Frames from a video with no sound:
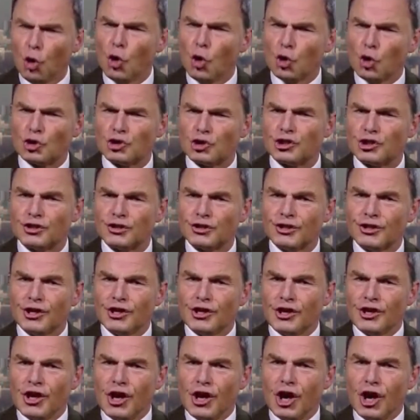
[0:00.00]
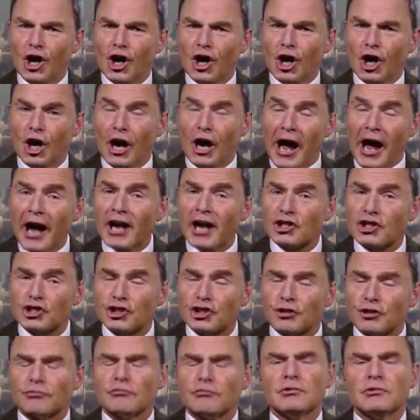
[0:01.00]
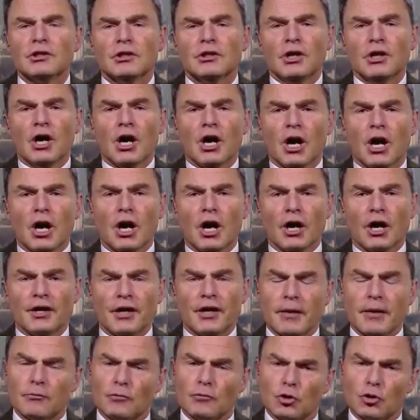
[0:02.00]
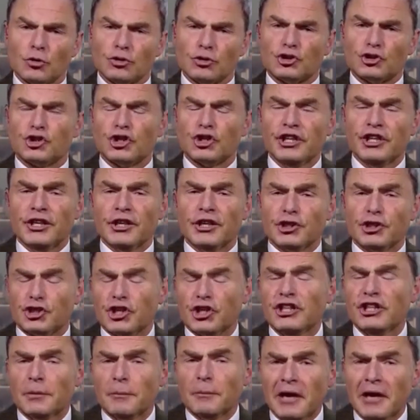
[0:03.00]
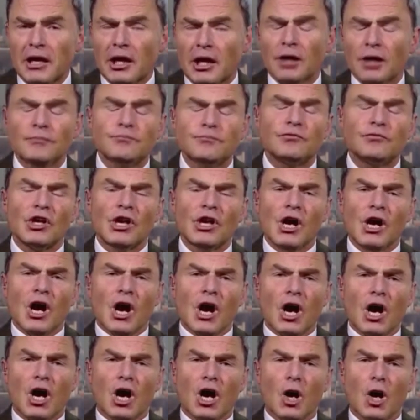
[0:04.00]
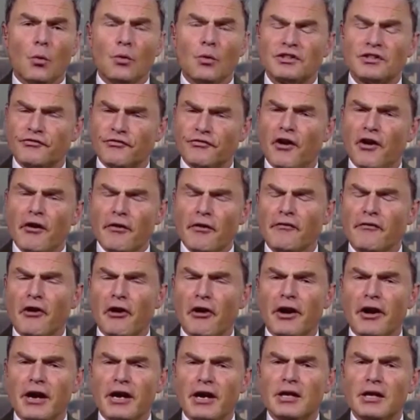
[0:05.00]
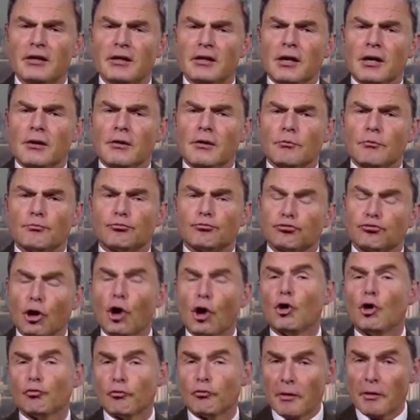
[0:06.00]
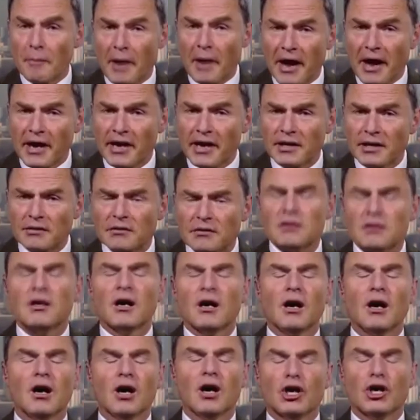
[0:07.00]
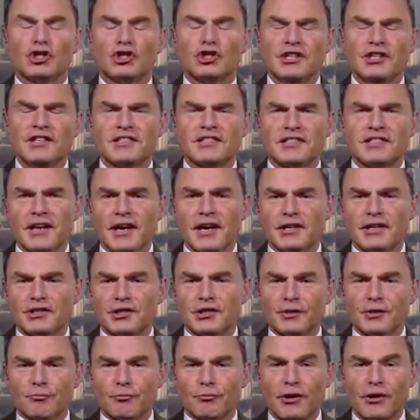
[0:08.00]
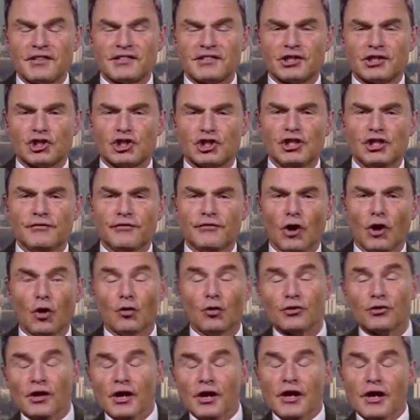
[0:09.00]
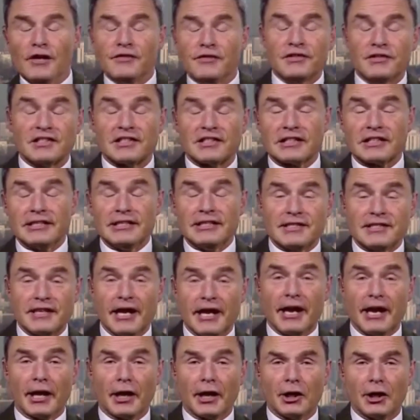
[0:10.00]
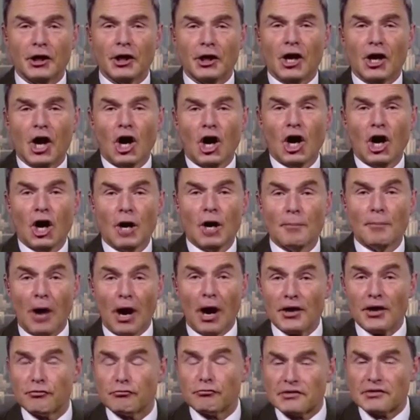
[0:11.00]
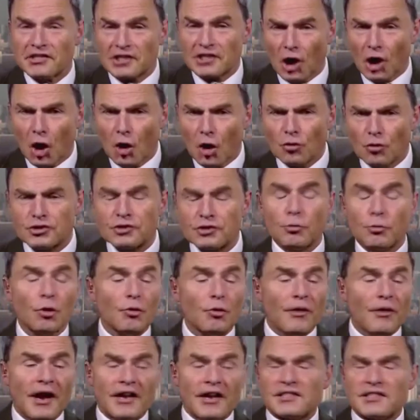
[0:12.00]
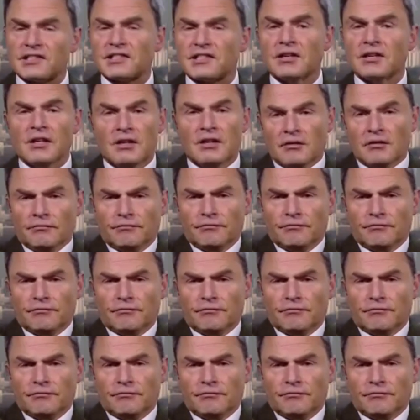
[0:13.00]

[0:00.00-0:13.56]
court action, named called Gina Miller, was very, very pro-Remain. She said in the press that she felt physically sick by the result. Well, that's